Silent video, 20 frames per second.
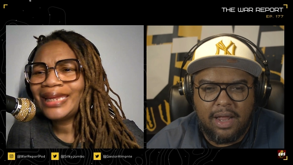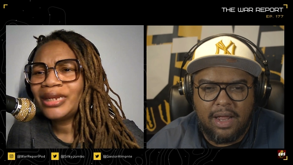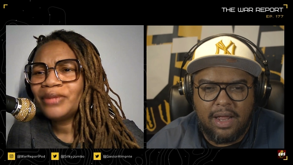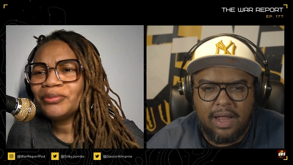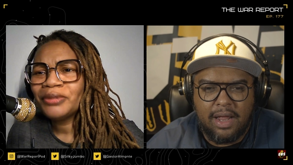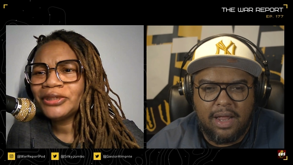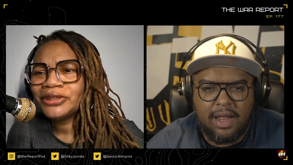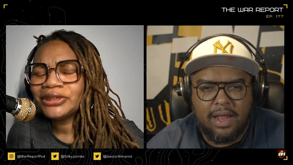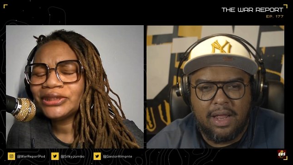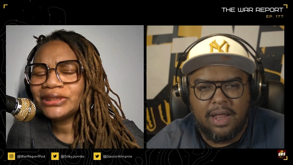Speaker 1: get
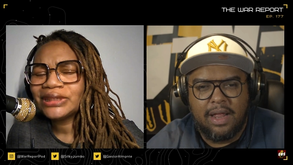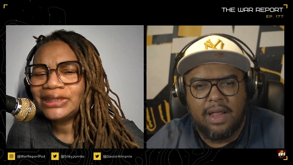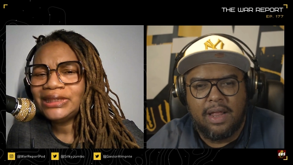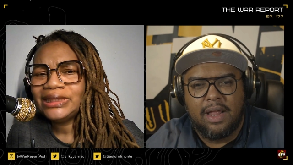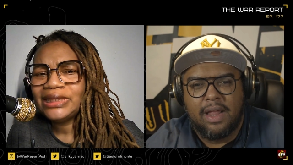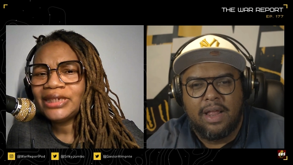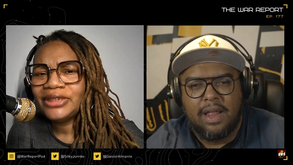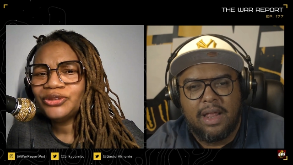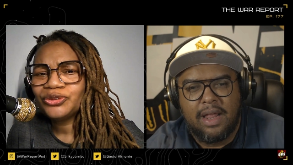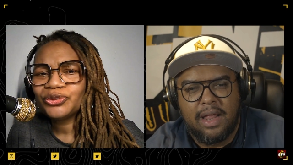a bunch of
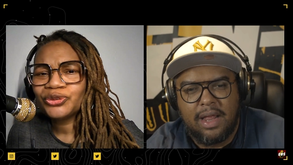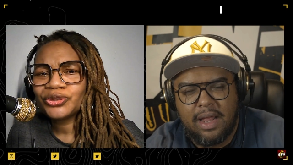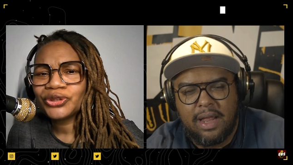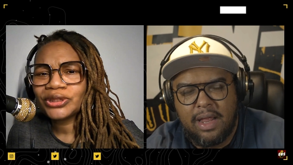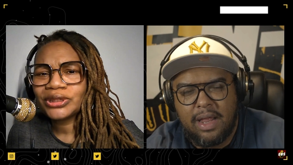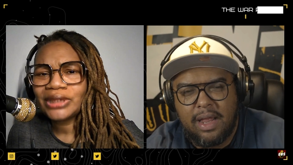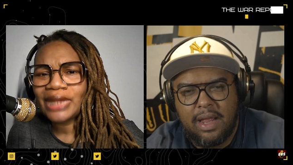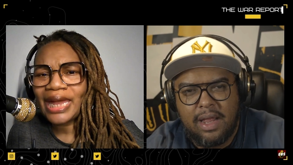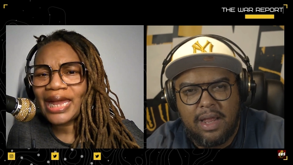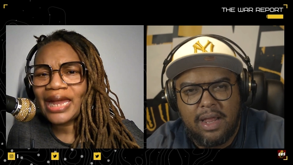teenagers
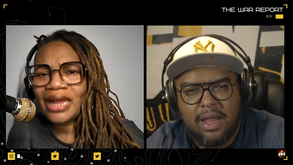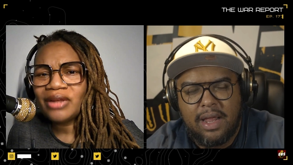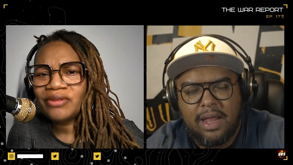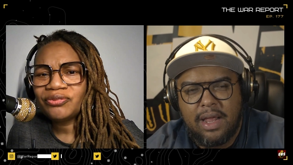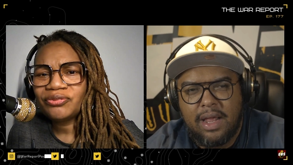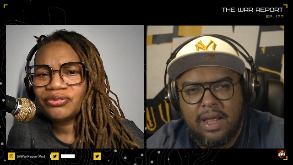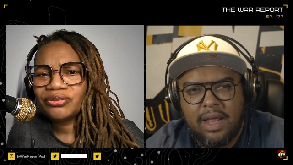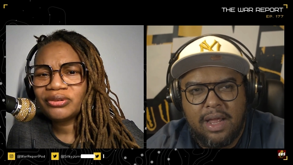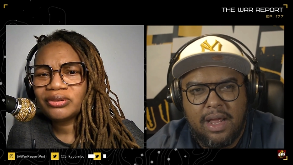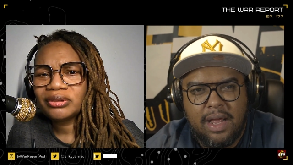to laugh?
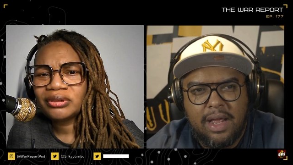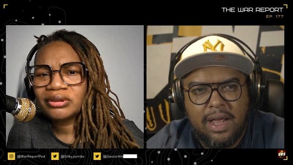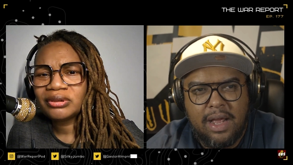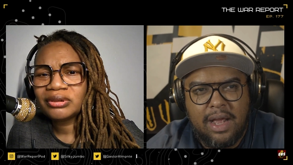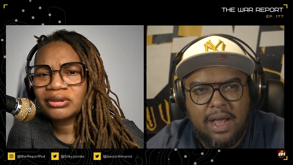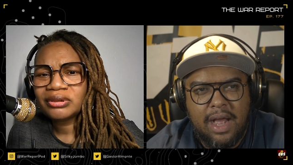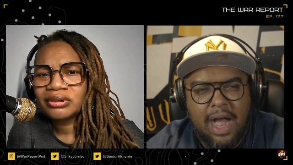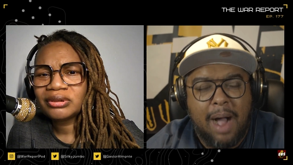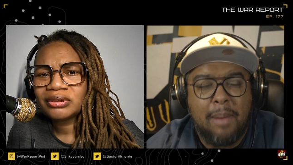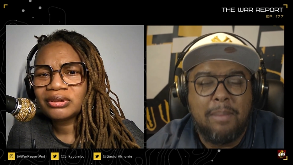
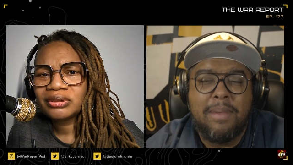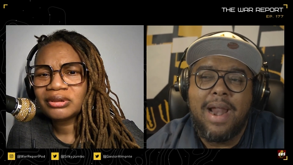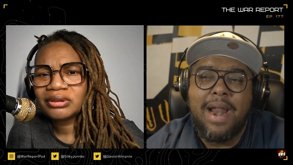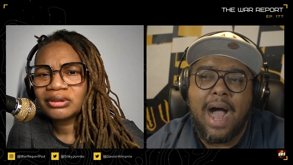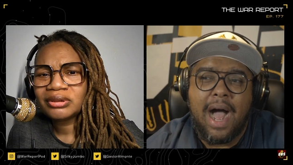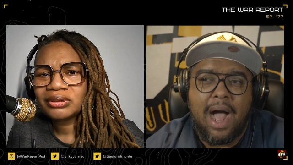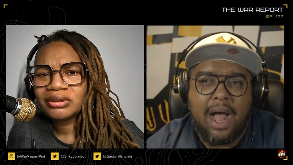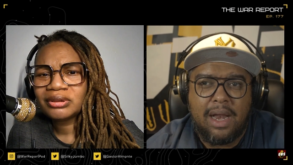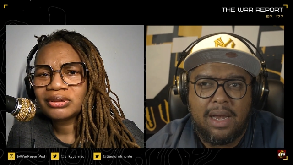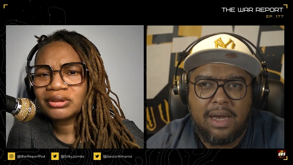
Speaker 2: I'm
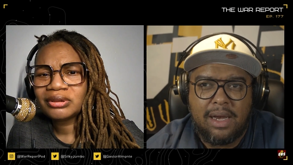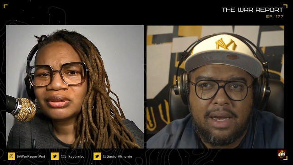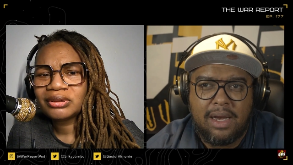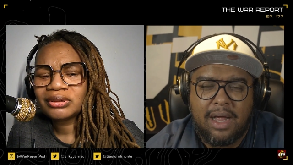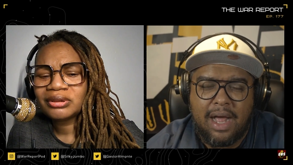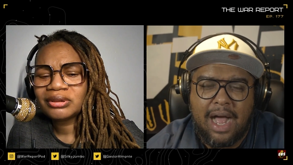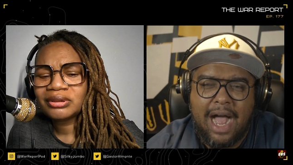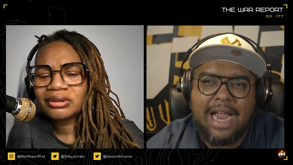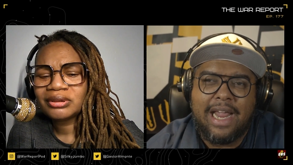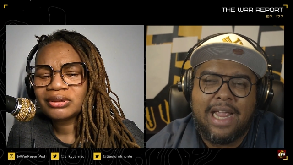not.
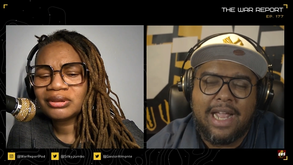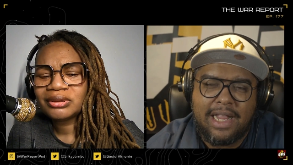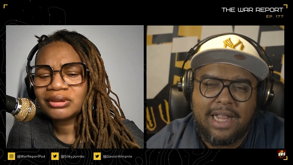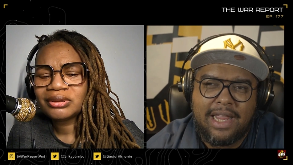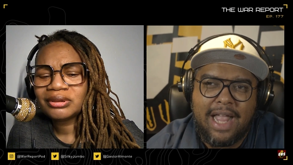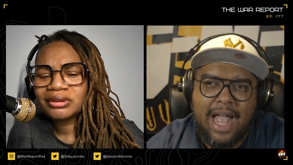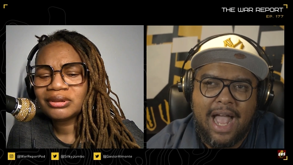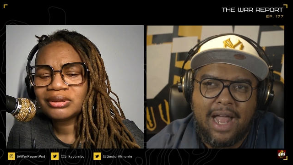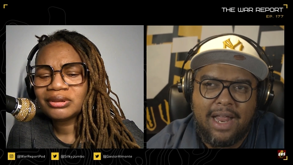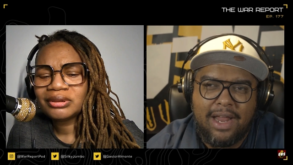I get
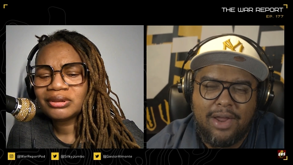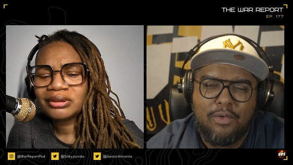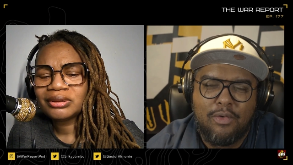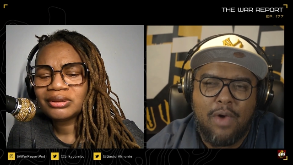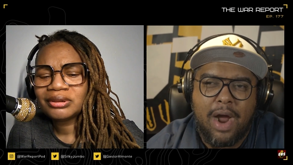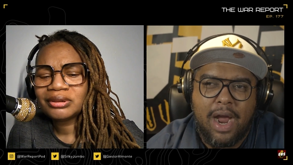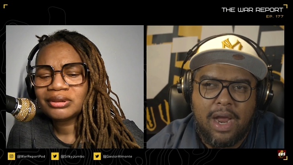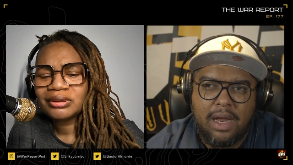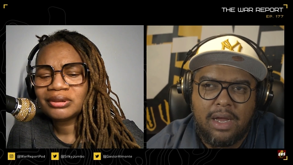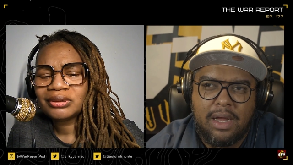that. You're
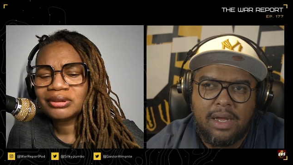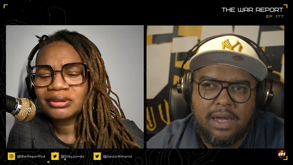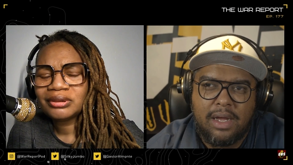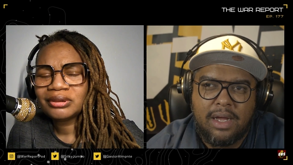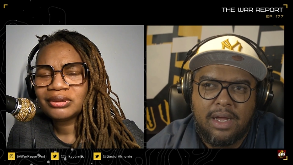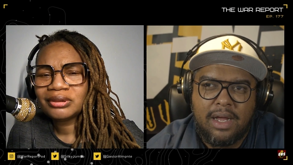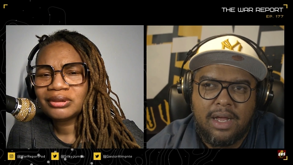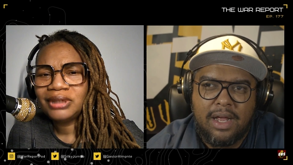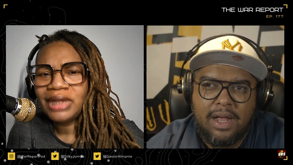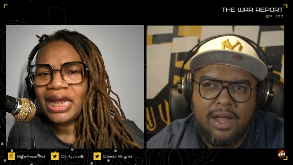right.
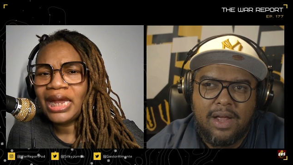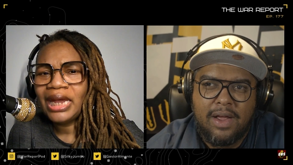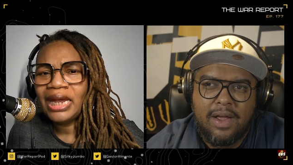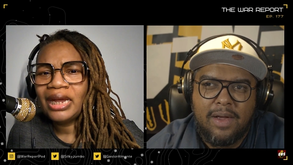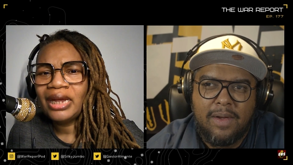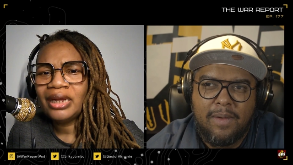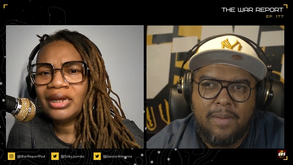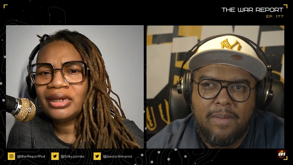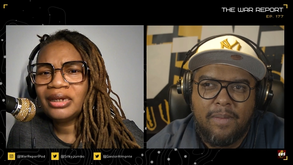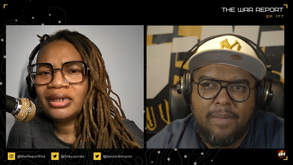
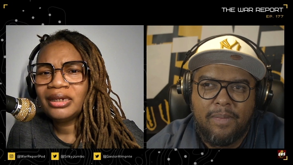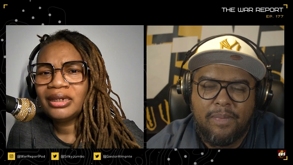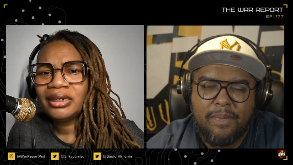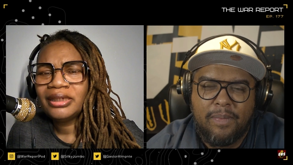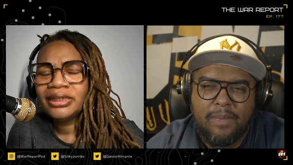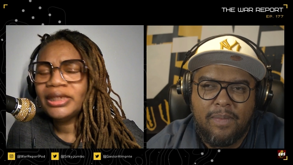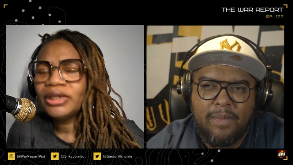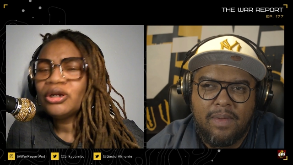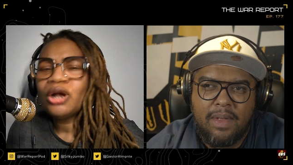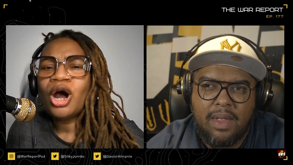
Speaker 1: Yeah.
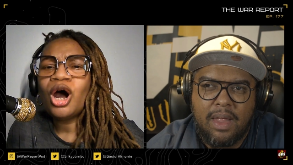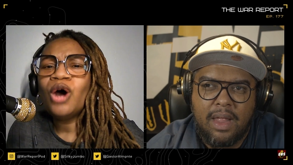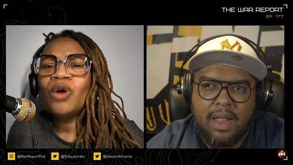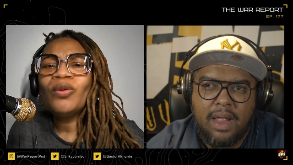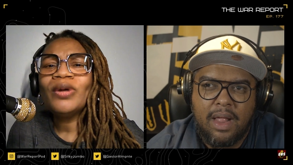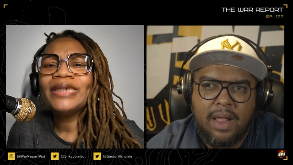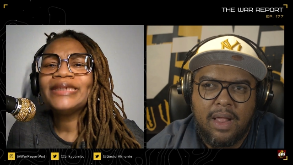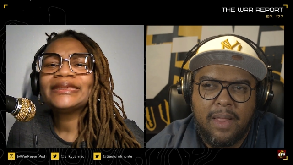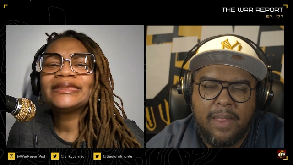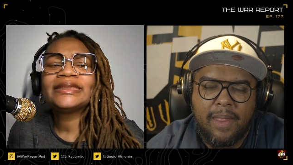They're
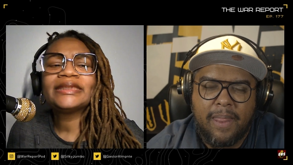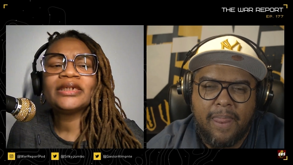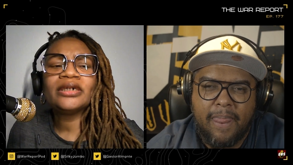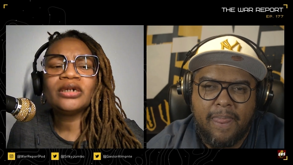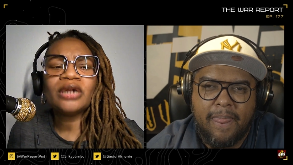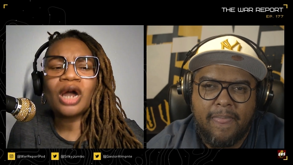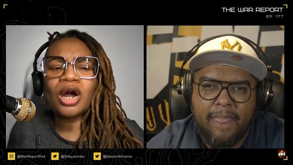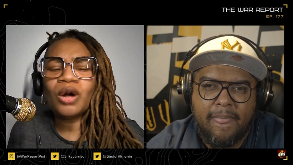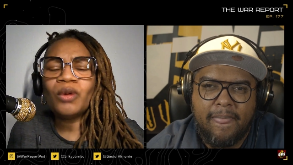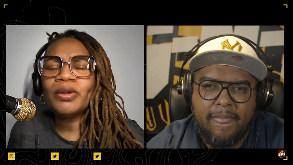always
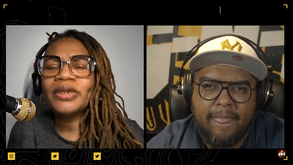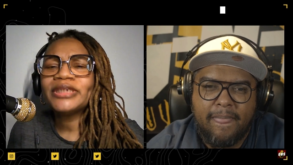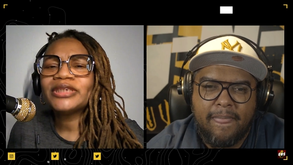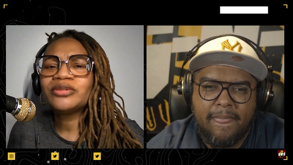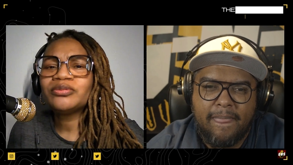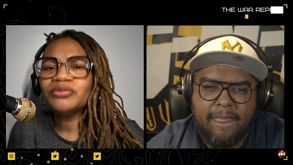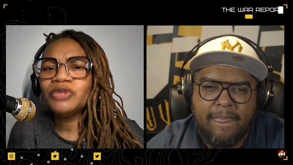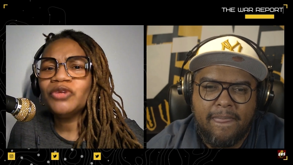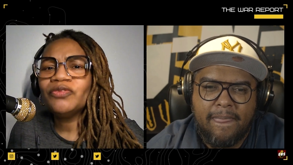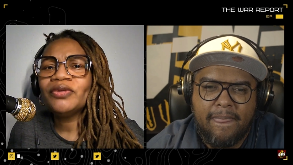they're
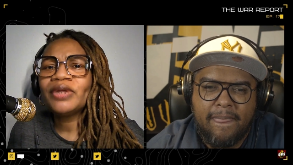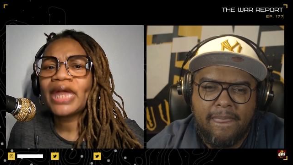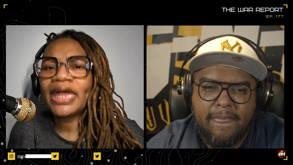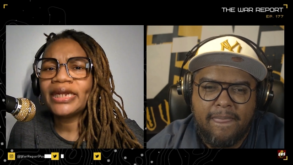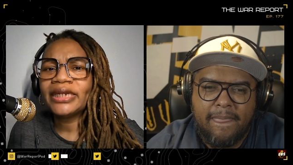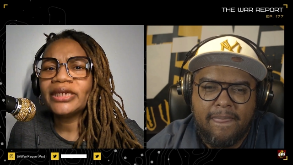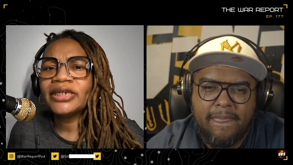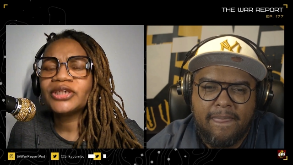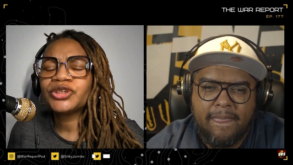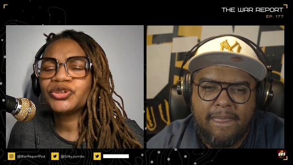always moving
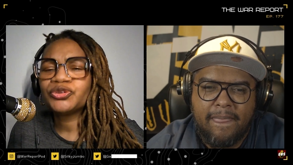at an